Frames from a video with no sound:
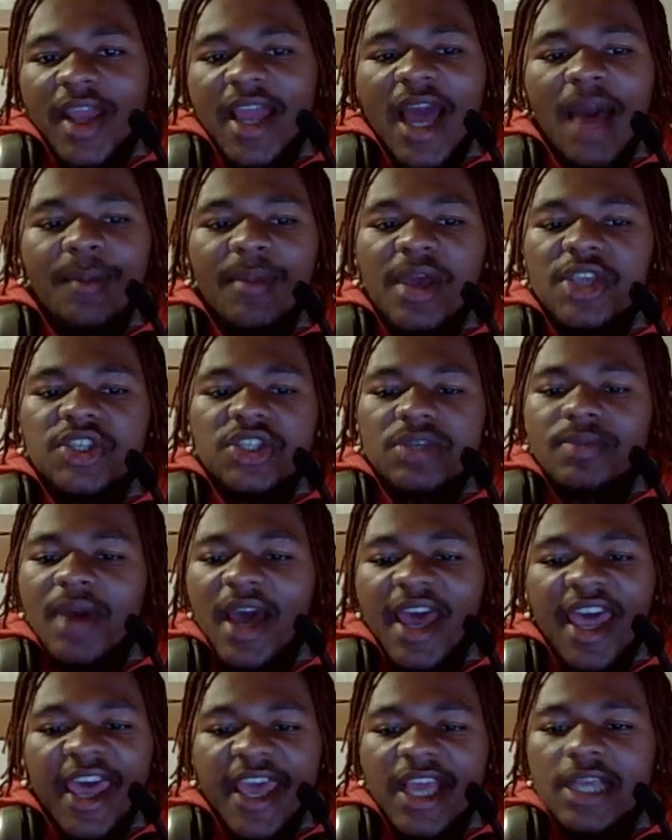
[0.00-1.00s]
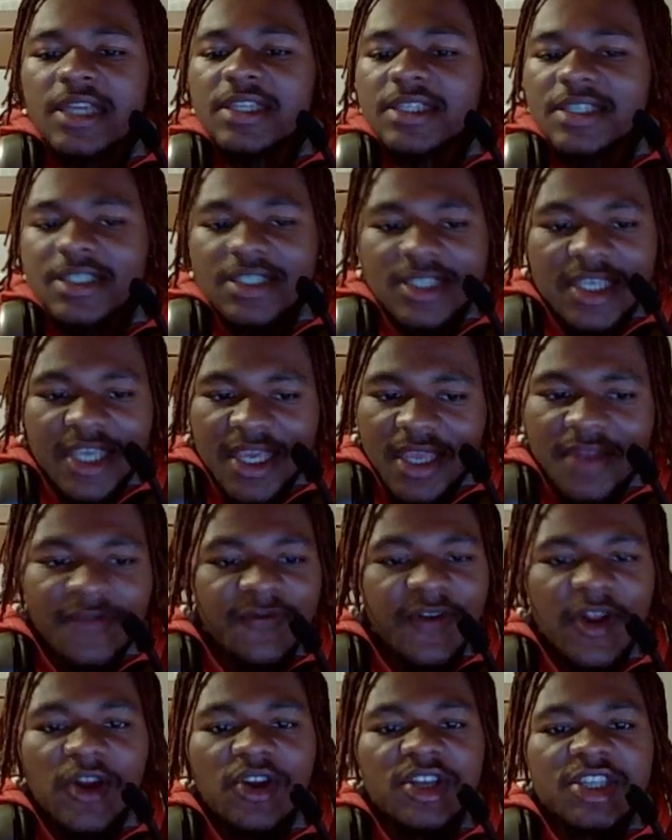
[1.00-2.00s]
I mentioned my ex in
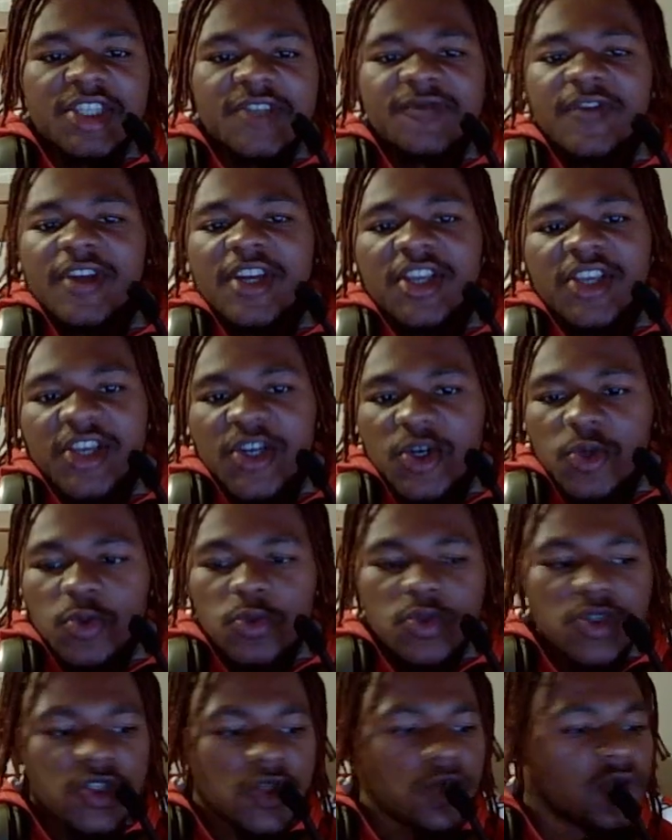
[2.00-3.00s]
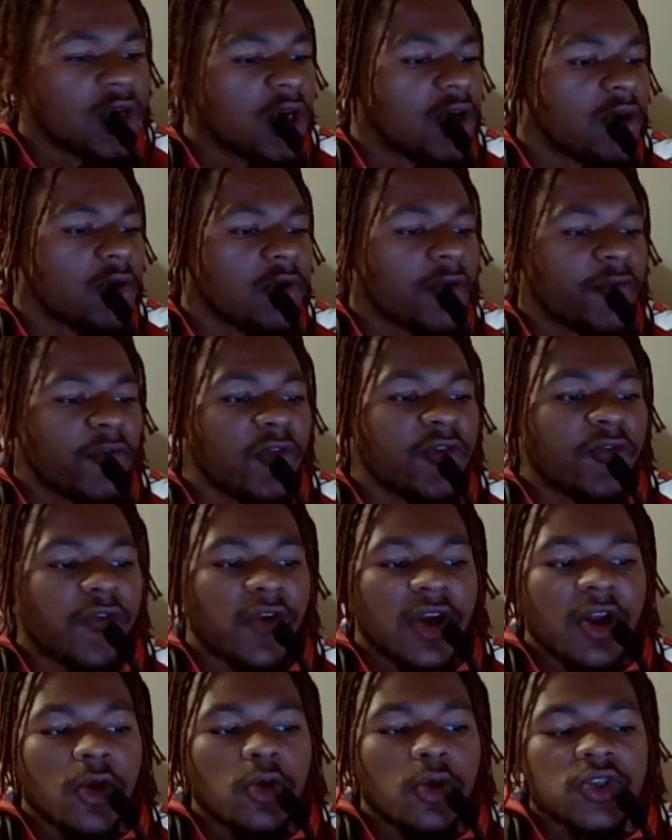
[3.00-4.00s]
various videos. If for
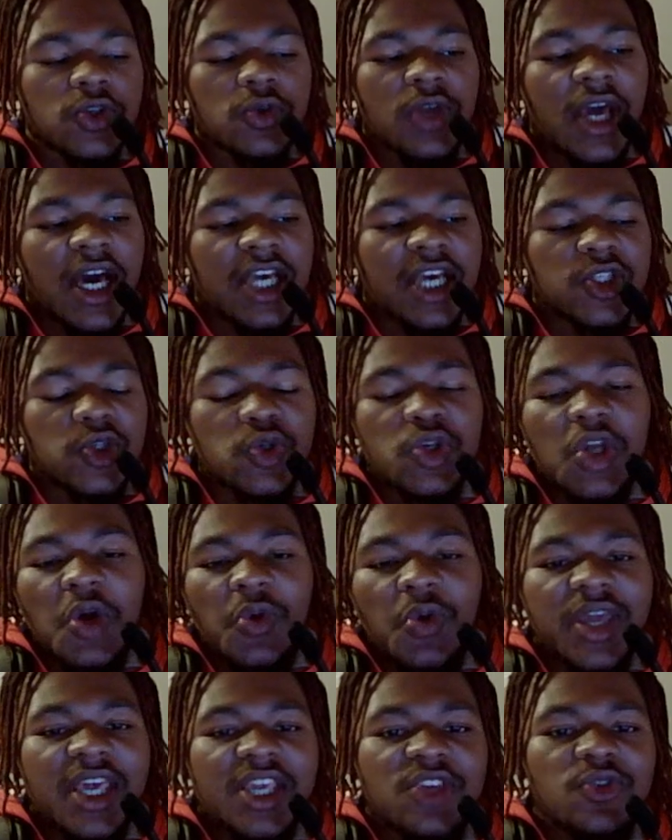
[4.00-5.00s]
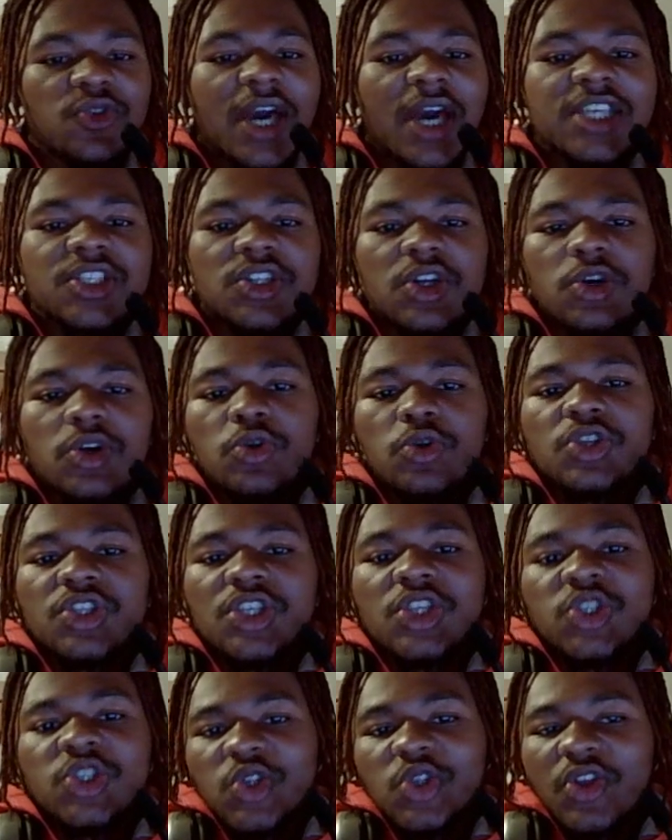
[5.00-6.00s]
those of you guys who know you guys are
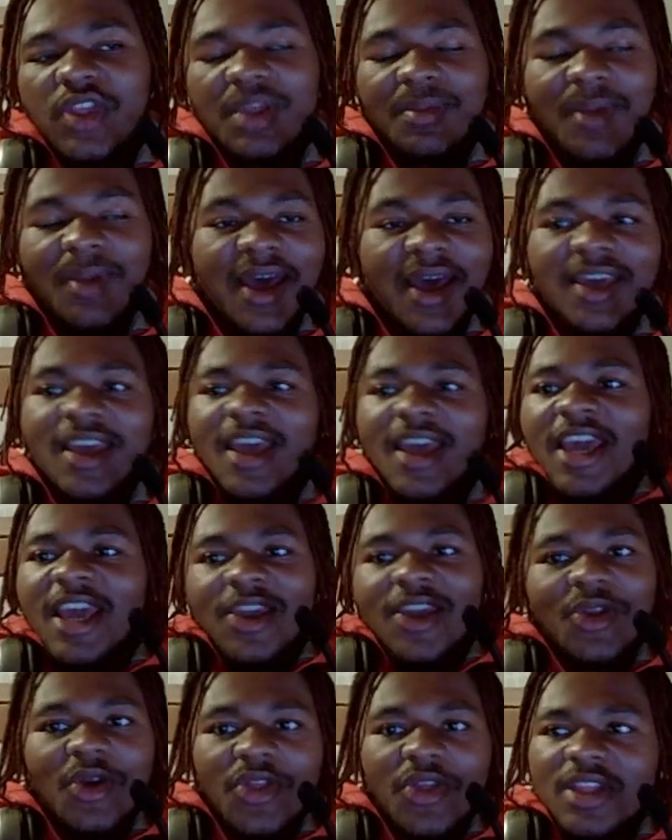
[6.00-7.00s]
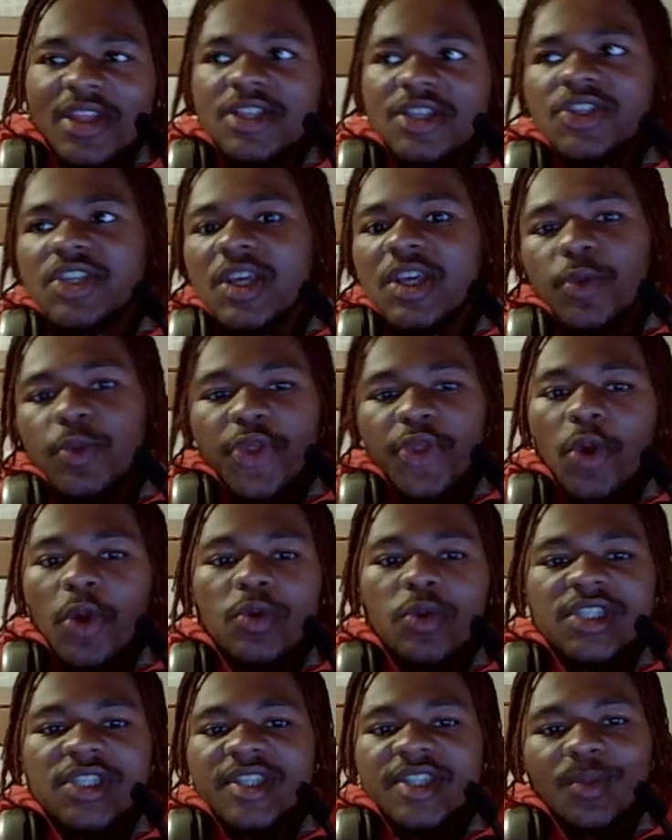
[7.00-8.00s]
OGs, you know that the shit with her
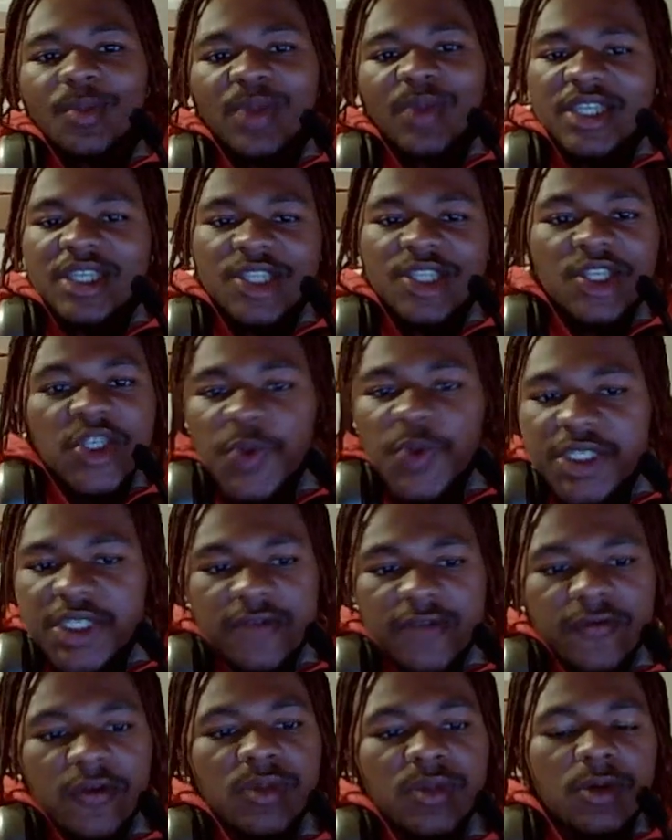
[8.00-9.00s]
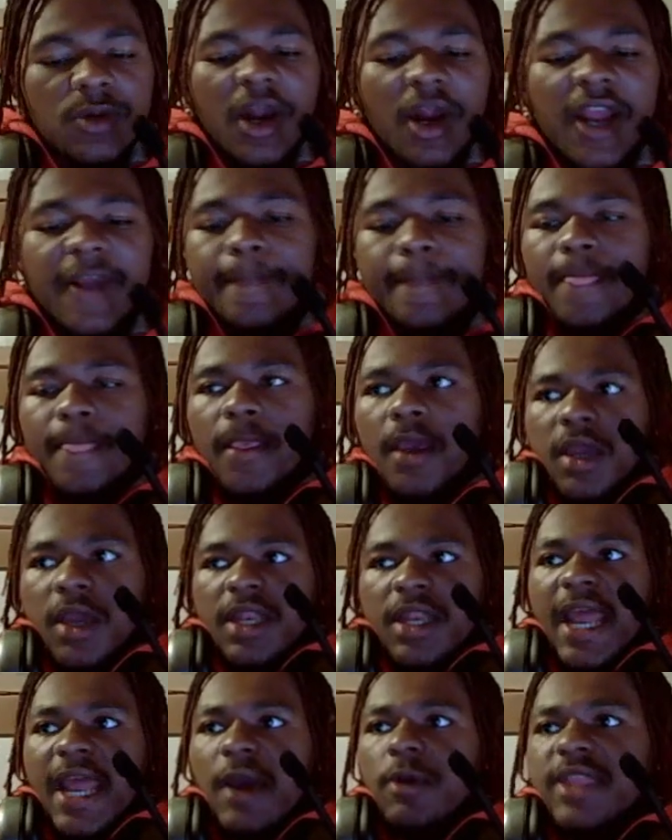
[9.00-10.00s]
wasn't the best situation for me, right?
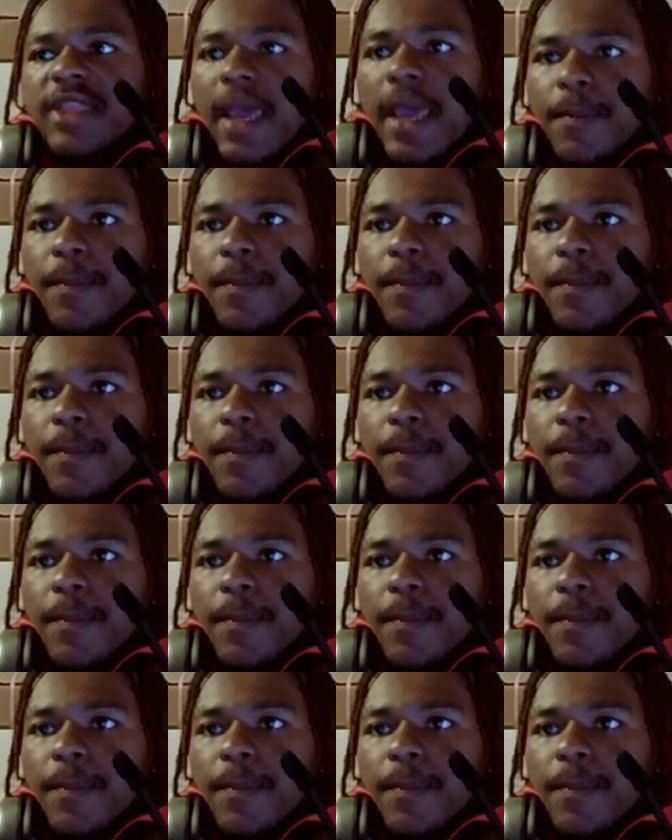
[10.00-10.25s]
Now with that